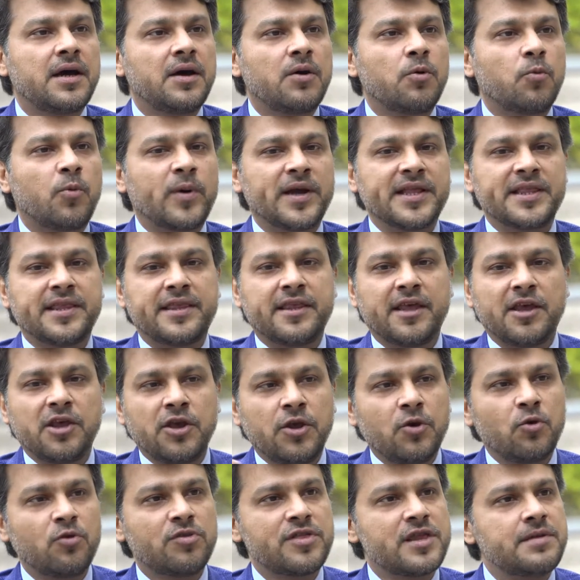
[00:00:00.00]
with
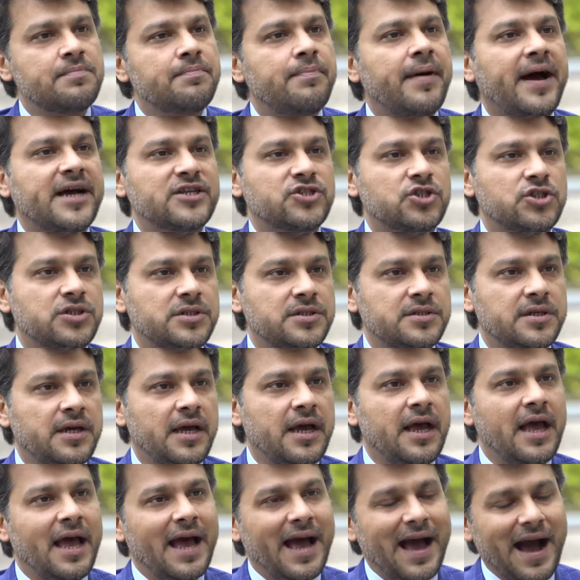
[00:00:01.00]
youth and passion.
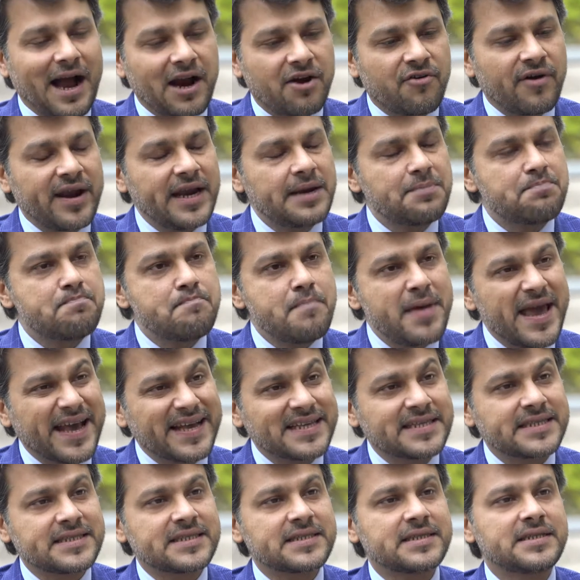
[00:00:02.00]
A great
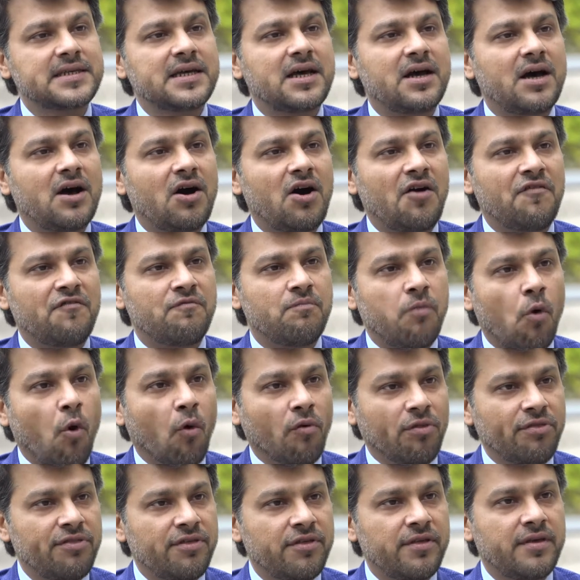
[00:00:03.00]
mix of
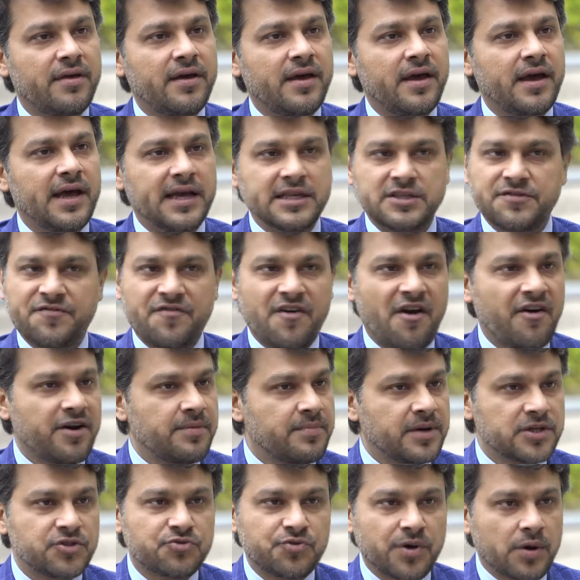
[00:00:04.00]
both is very
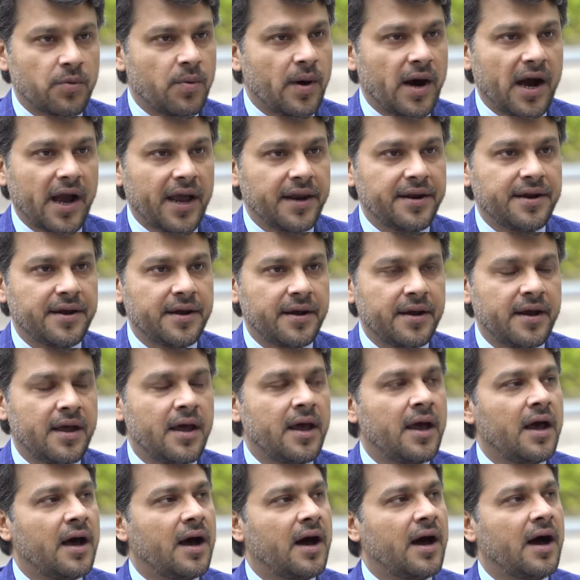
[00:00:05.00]
much required.
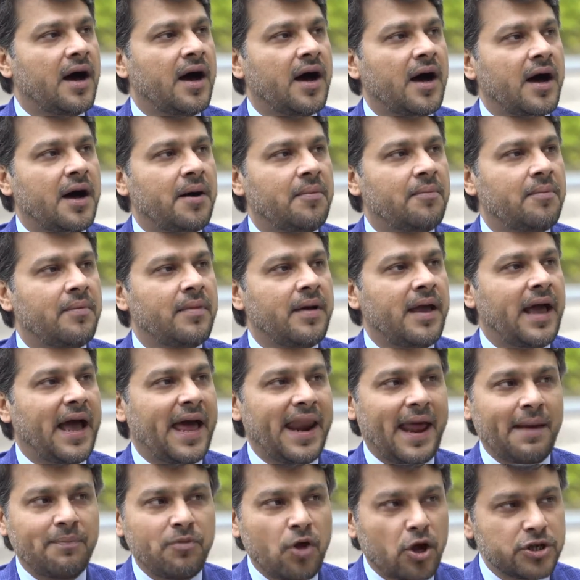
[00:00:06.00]
And
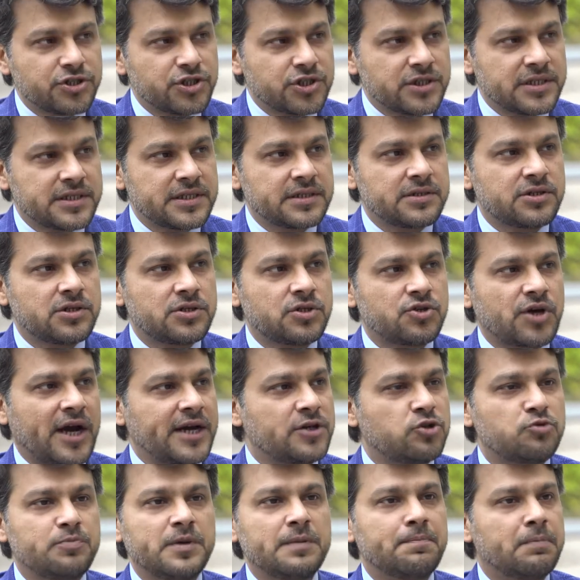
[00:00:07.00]
I'm not just
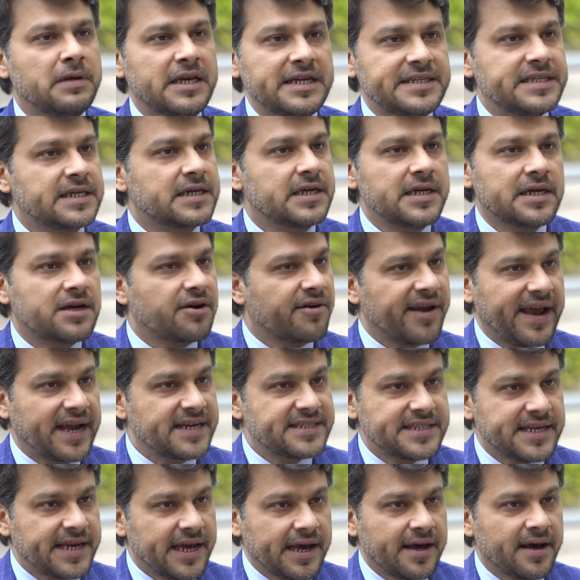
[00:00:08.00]
trying to be politically
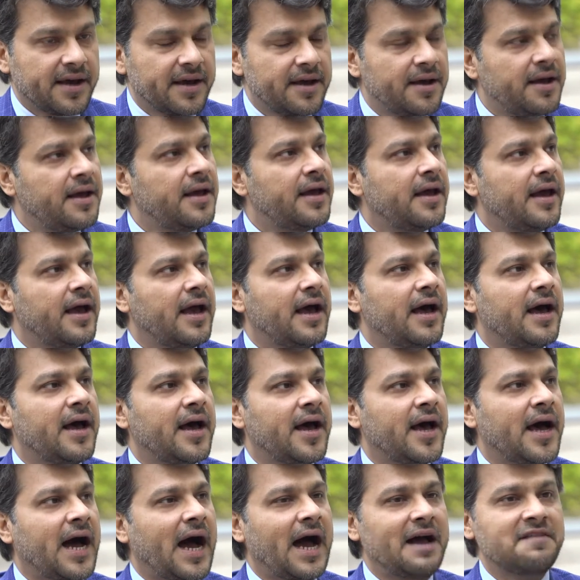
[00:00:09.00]
correct here.
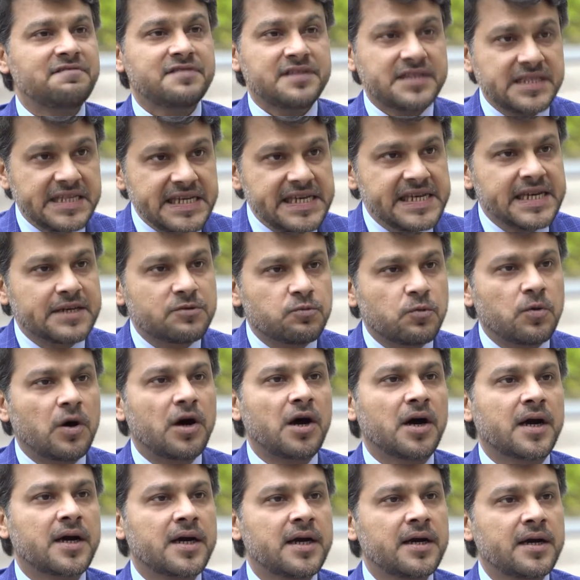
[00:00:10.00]
I've seen it
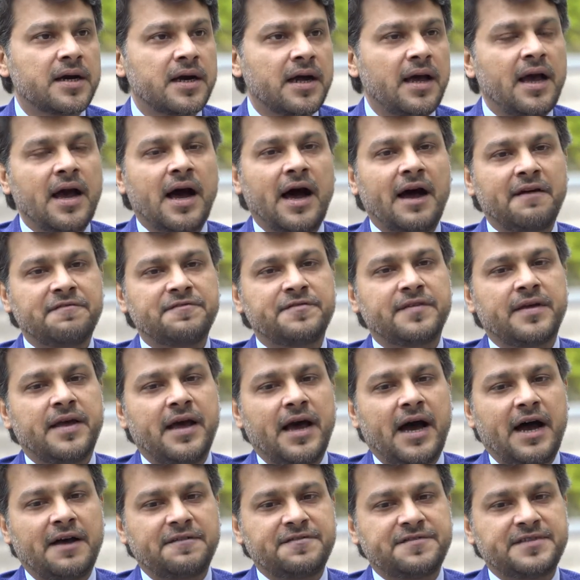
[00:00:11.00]
work.
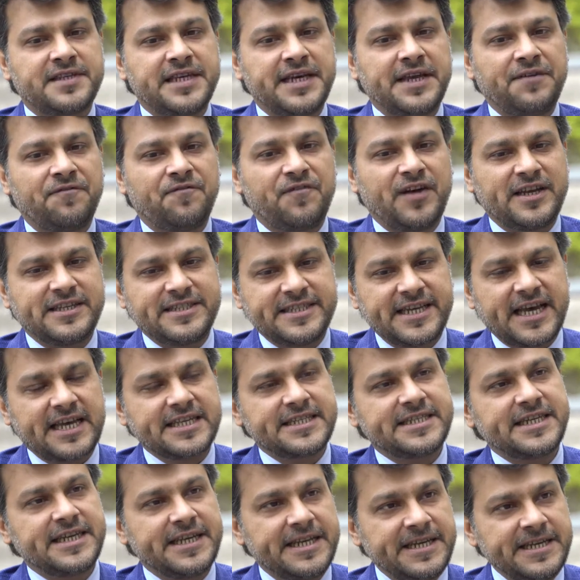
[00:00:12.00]
I've seen
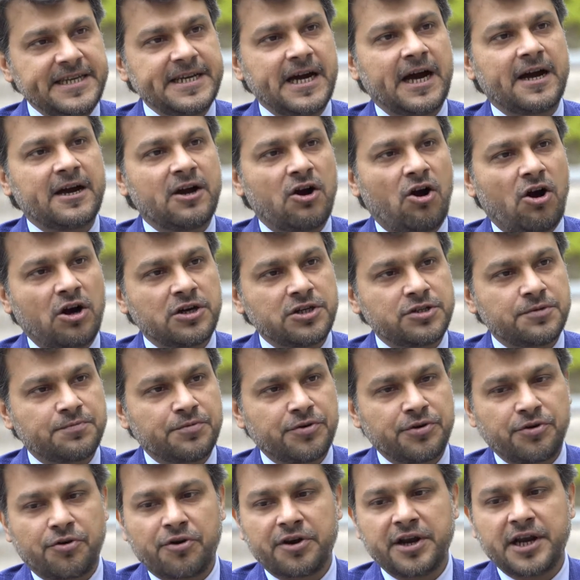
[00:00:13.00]
fantastic young
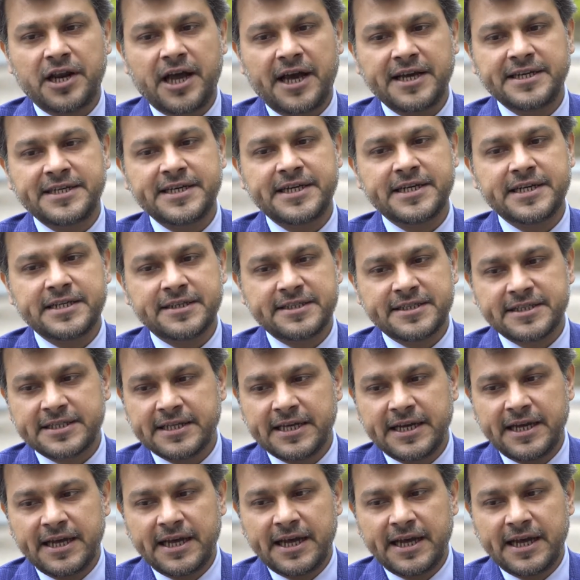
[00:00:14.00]
entrepreneurial ideas